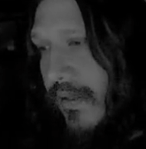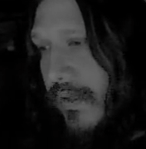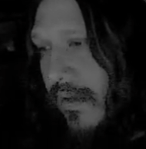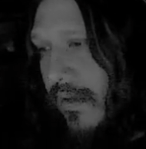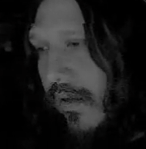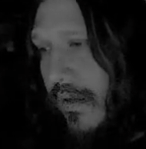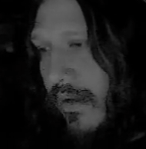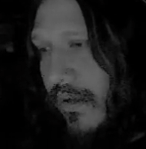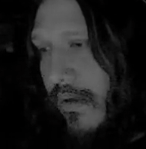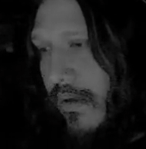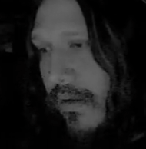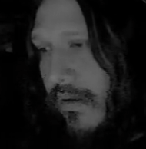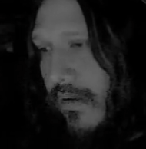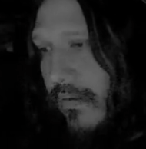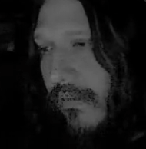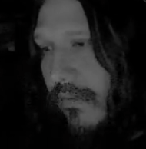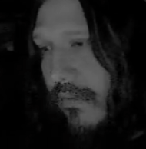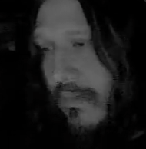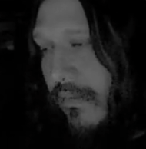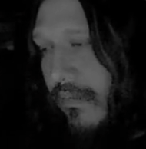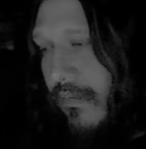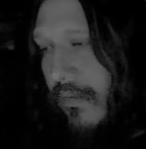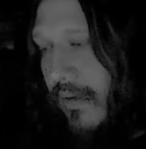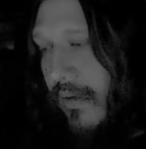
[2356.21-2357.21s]

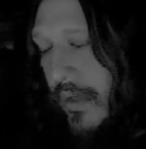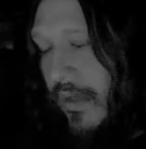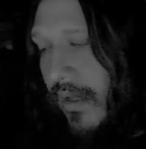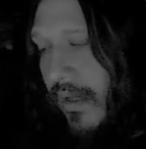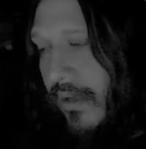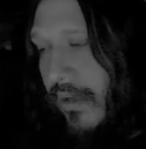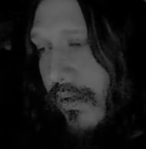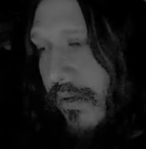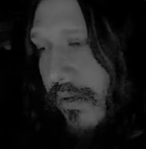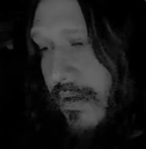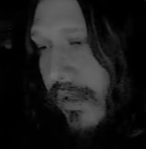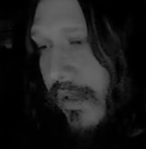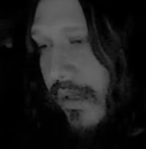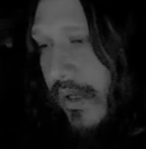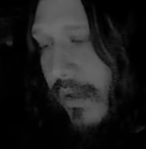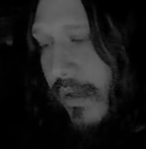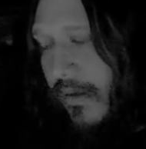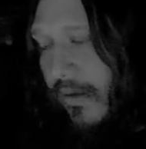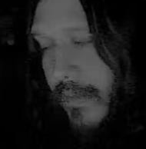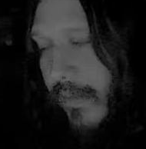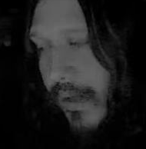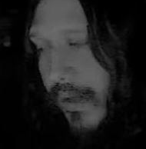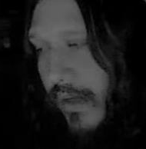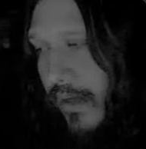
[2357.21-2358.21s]
to any
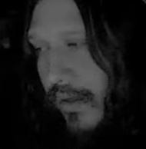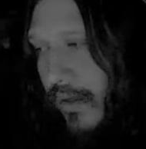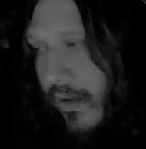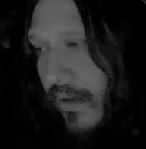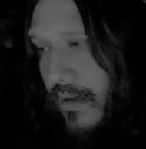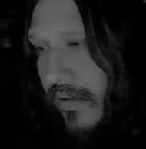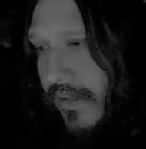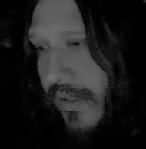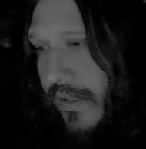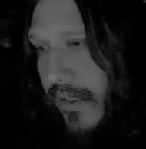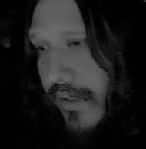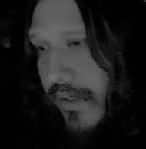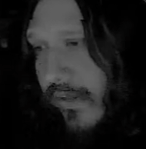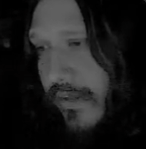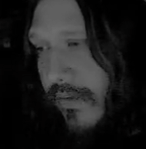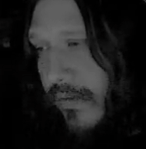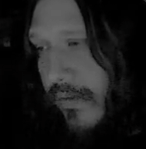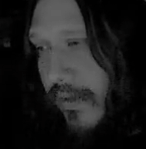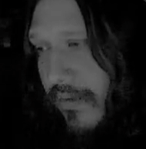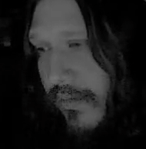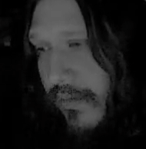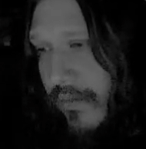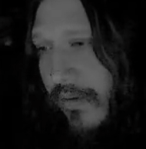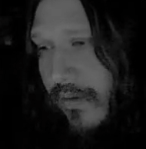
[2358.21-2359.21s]
of my
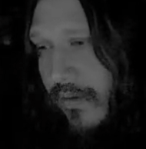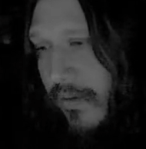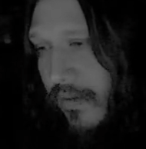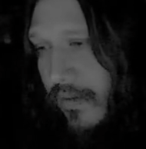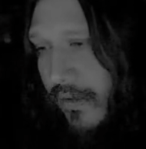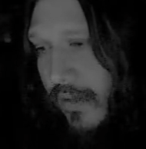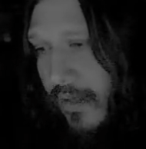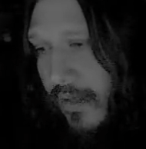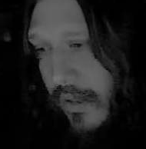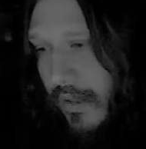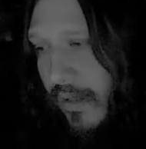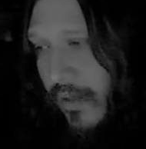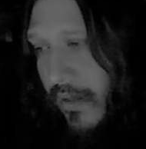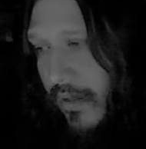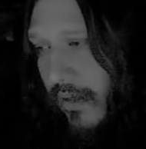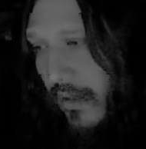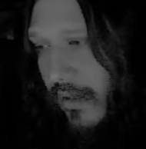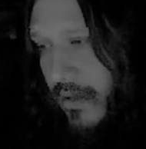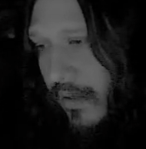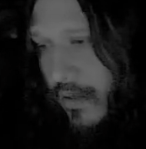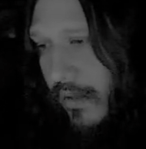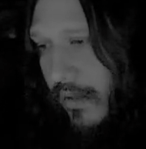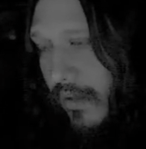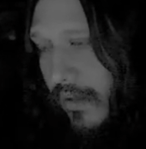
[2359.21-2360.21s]
schizoid or
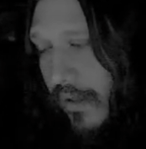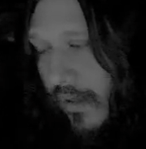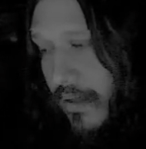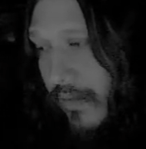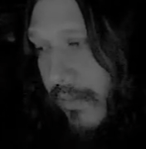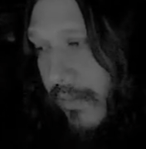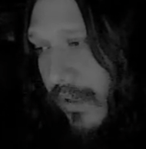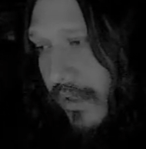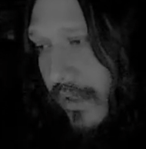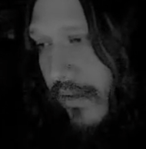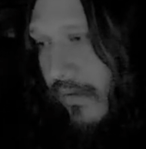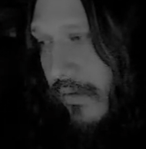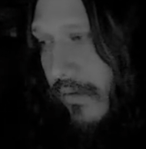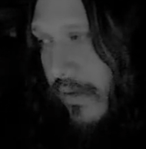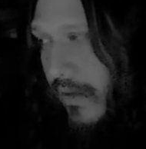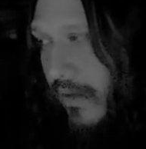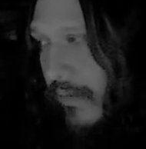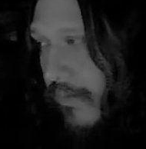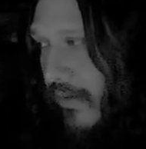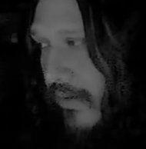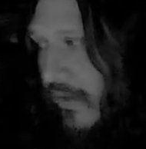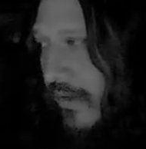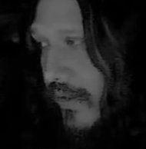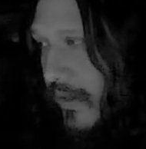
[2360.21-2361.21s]
a lot of my
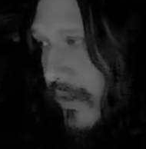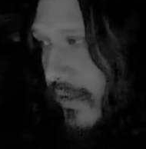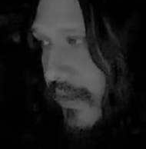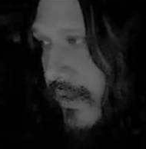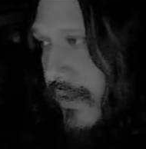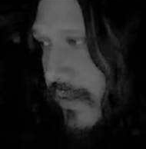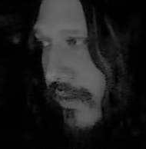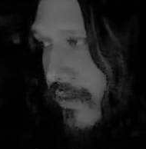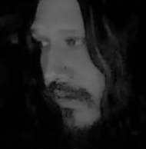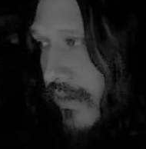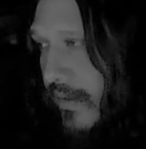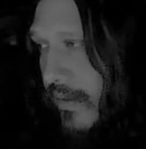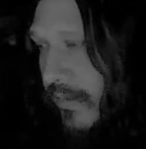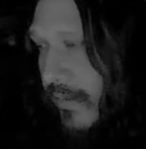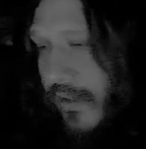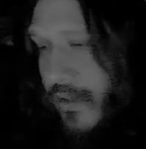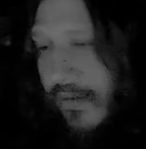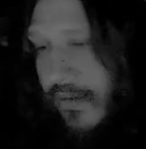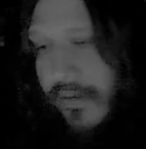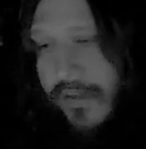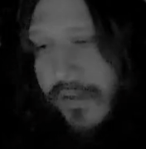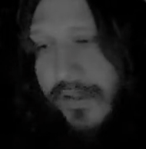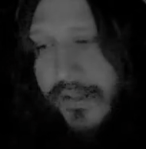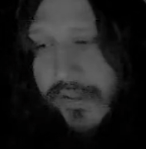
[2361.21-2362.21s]
neurodivergent listeners. I'm
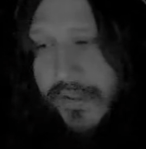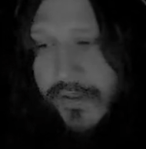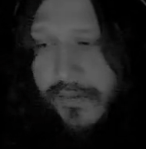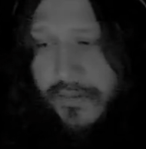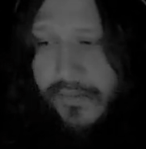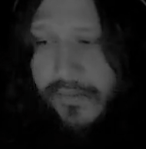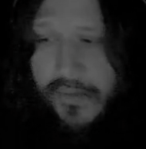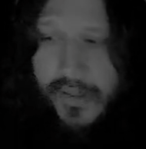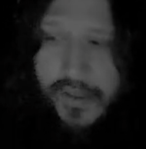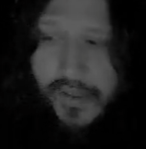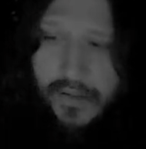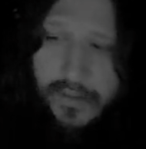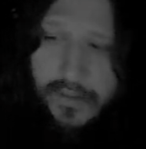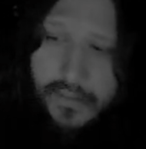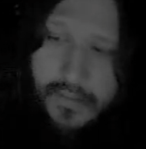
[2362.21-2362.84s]
curious to what